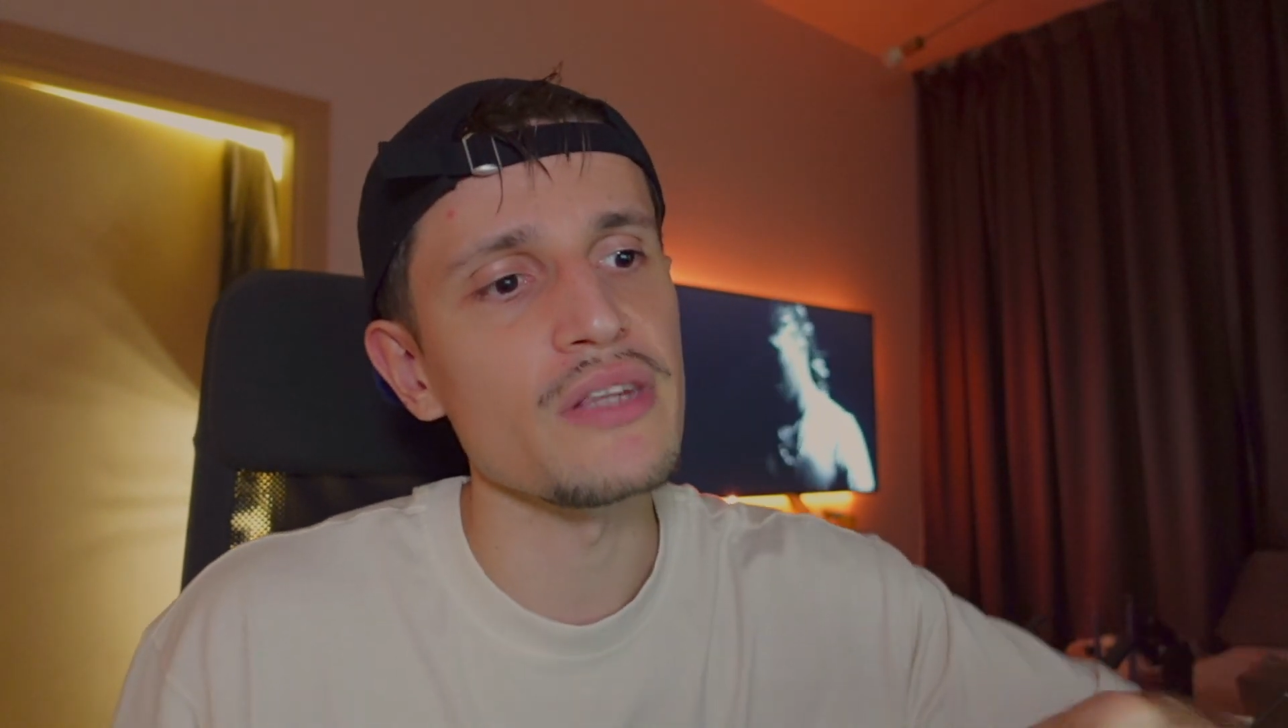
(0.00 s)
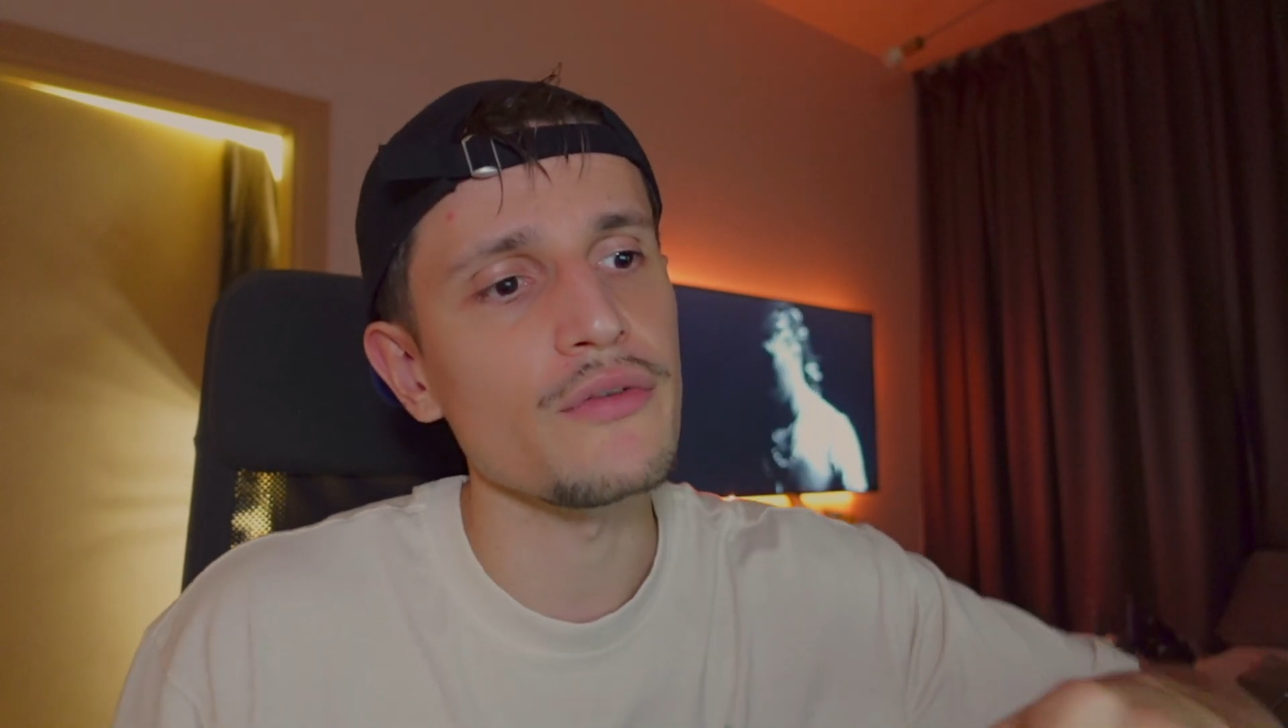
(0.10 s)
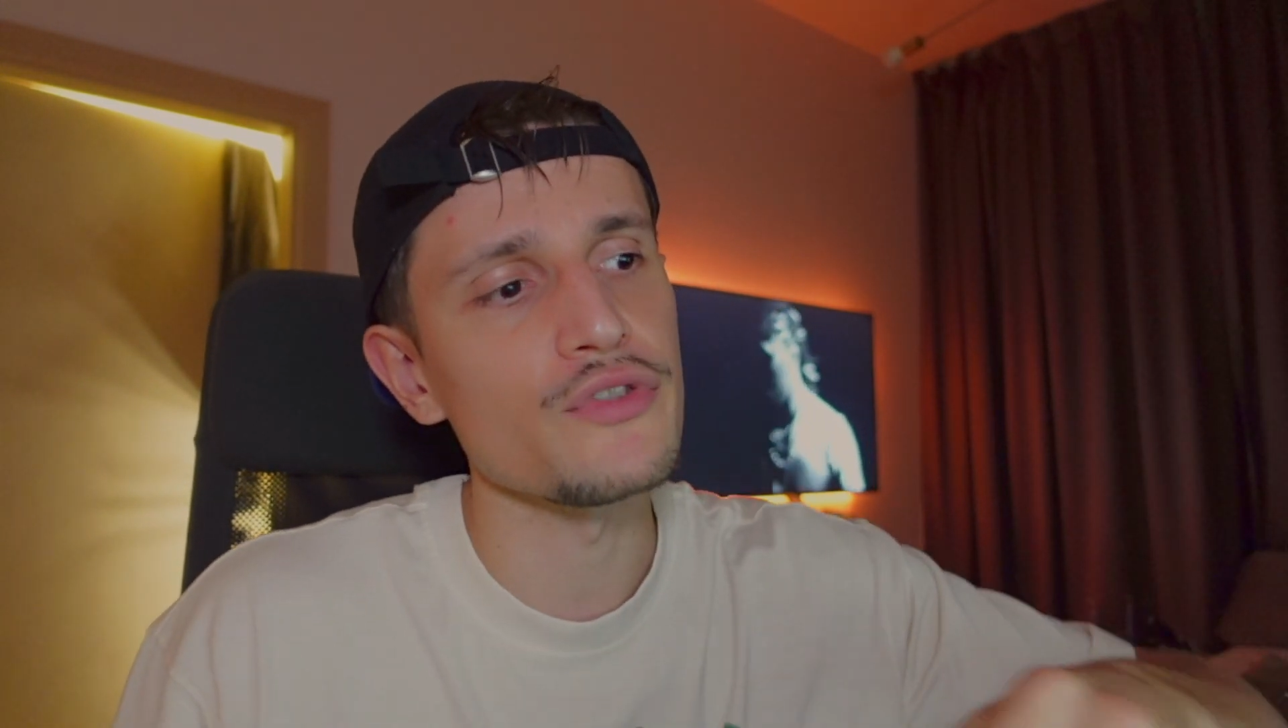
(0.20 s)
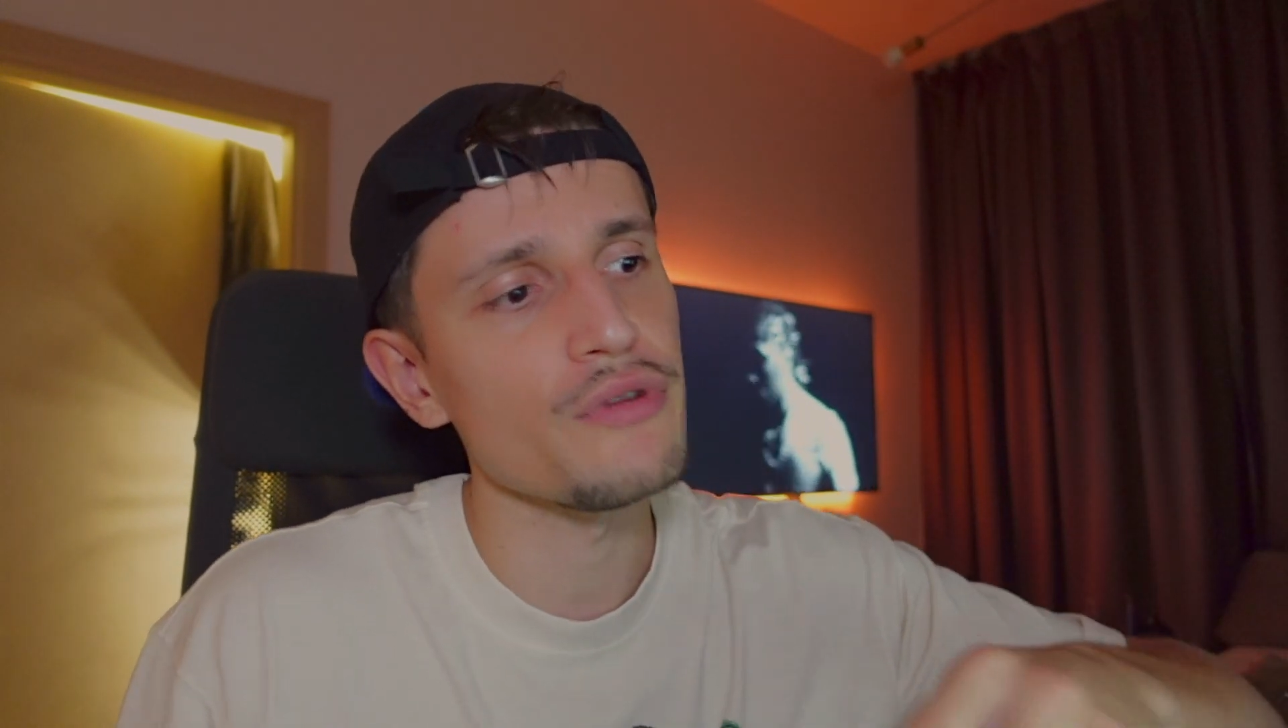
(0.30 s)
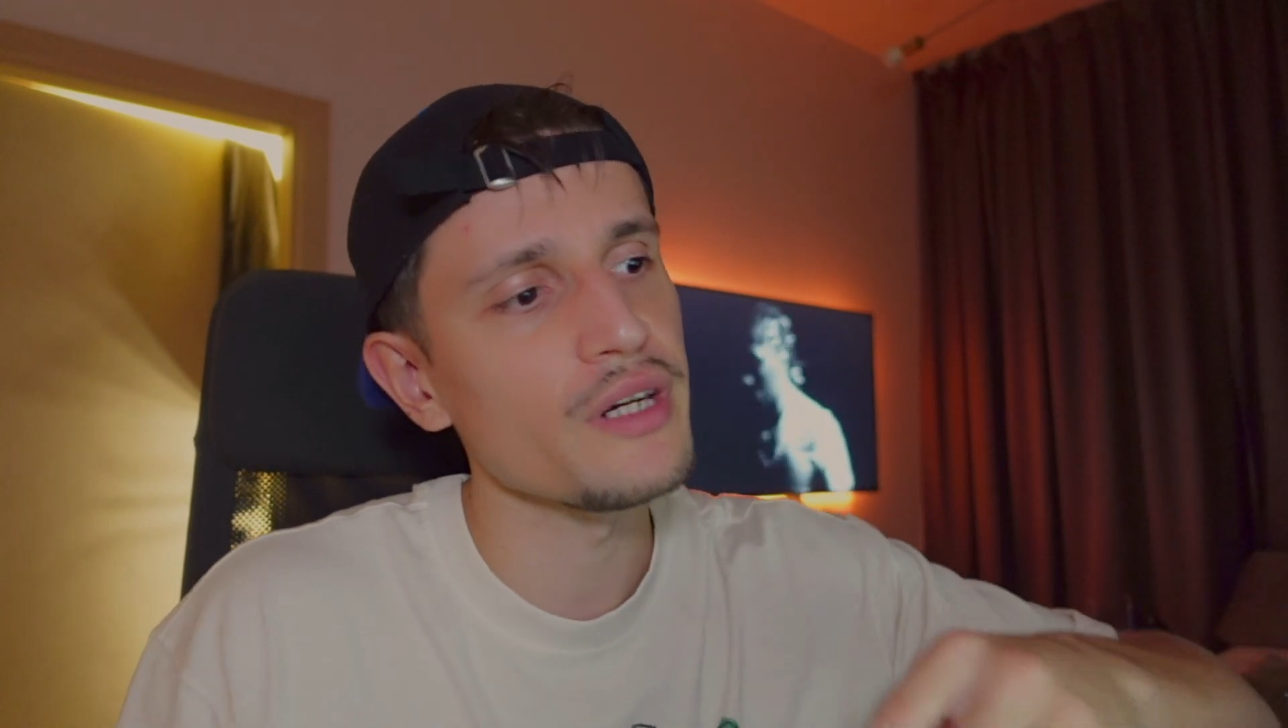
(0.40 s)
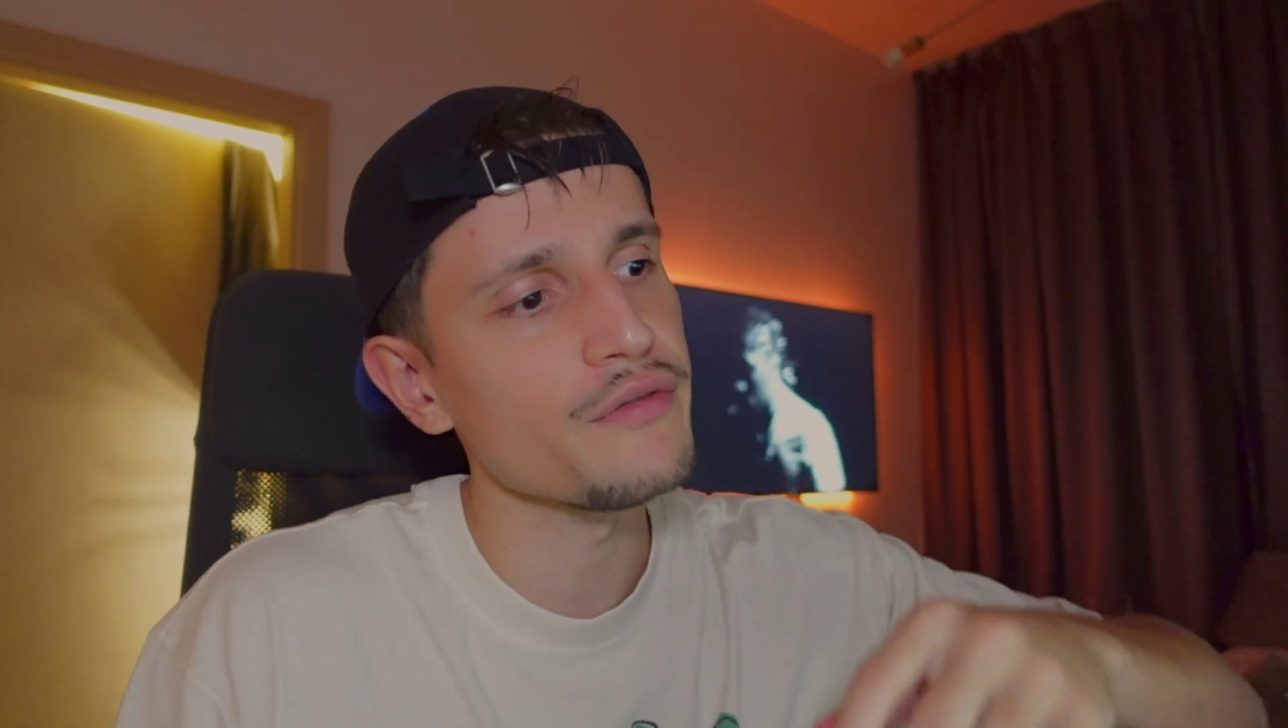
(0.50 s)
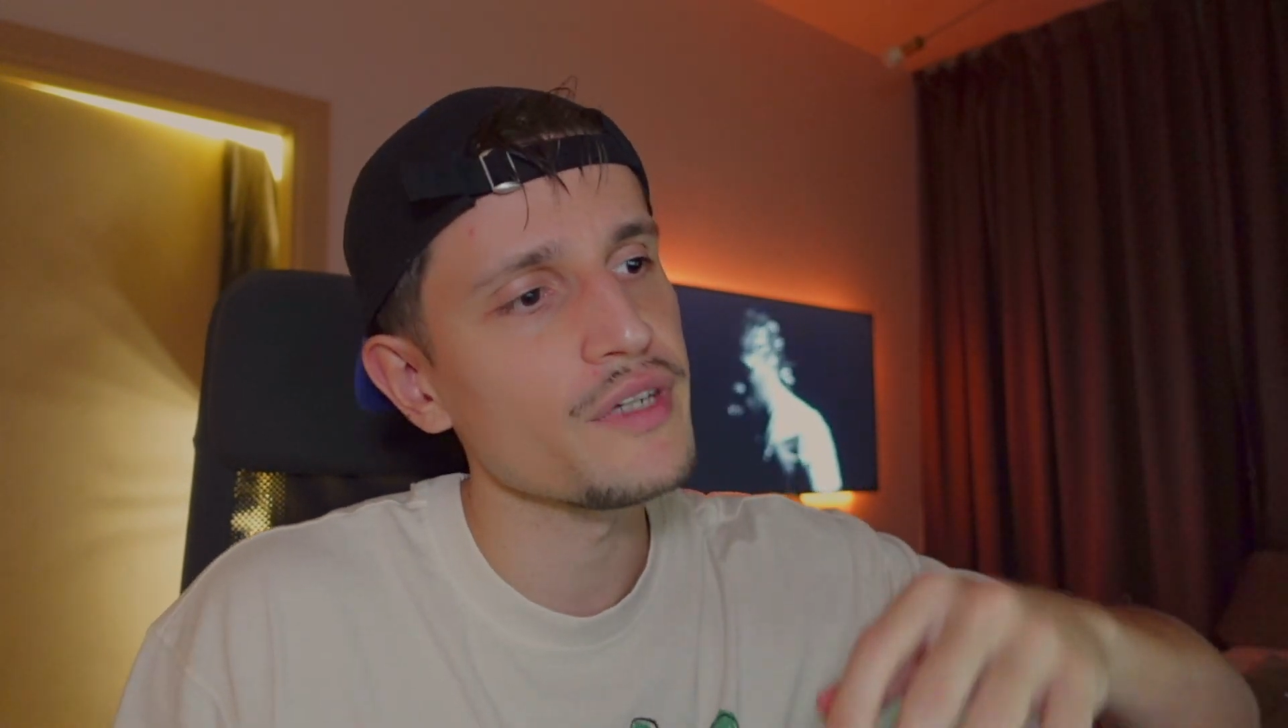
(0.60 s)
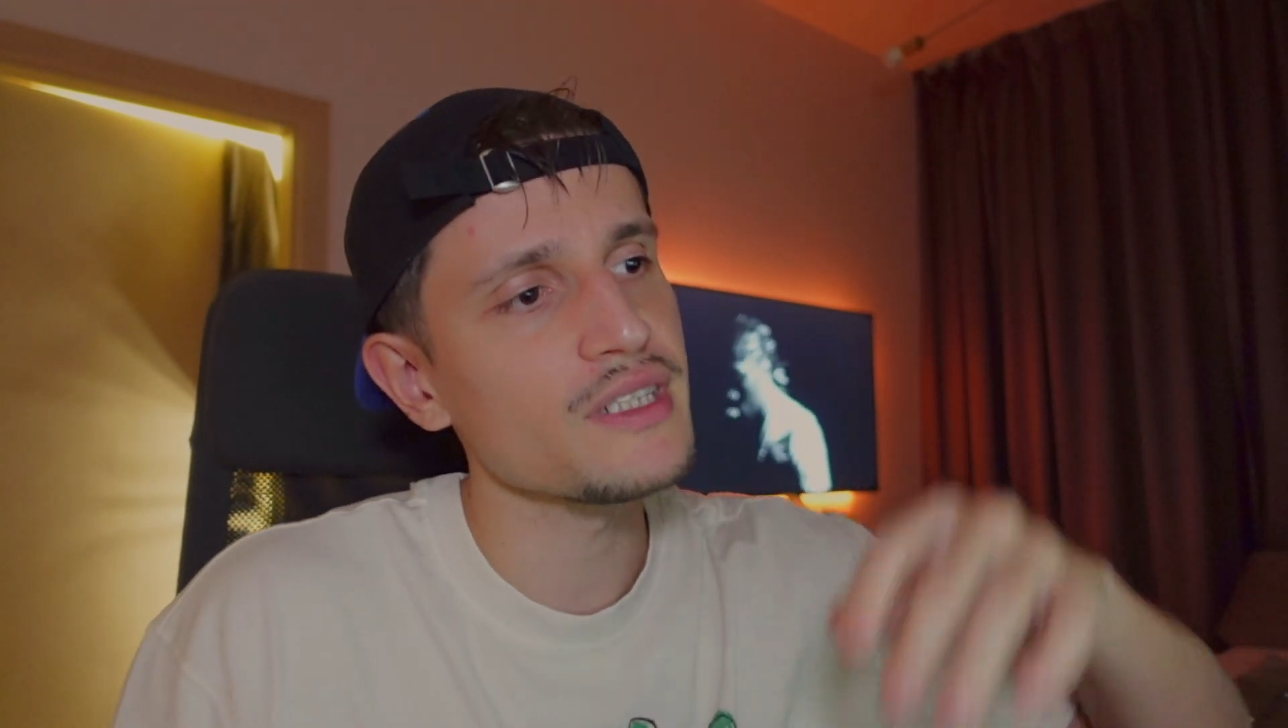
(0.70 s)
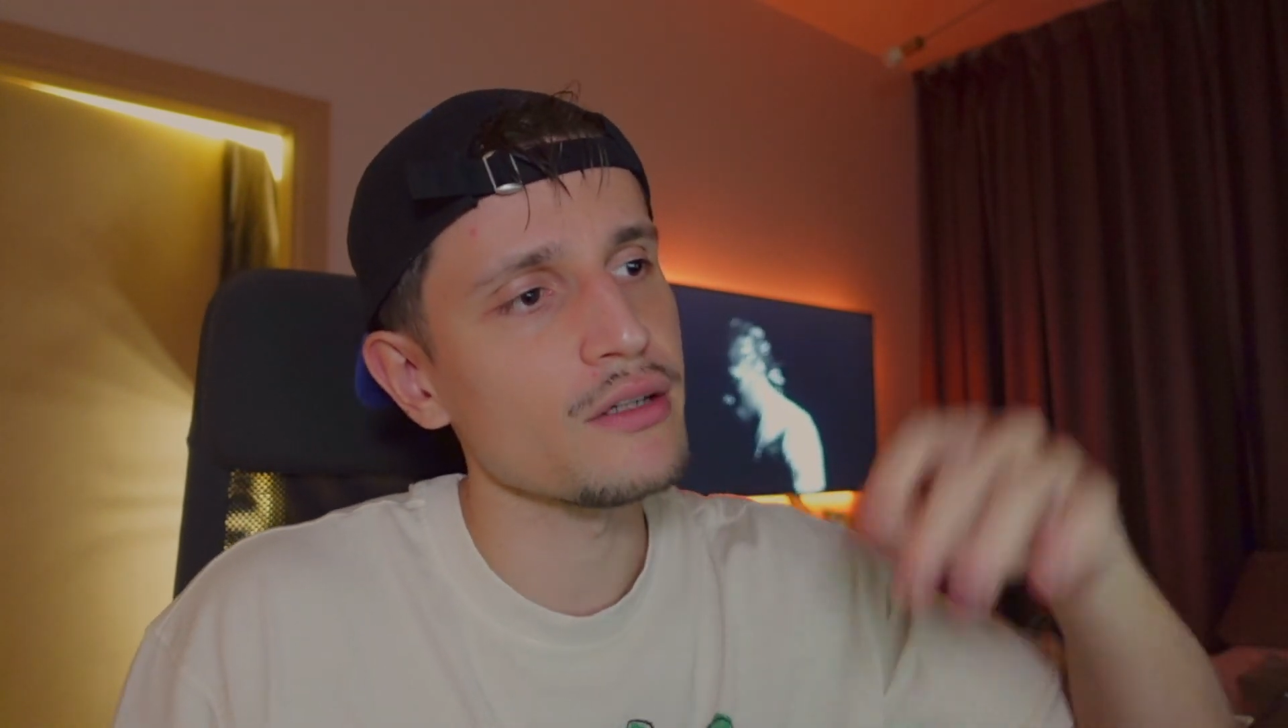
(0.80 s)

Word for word: of trading fees and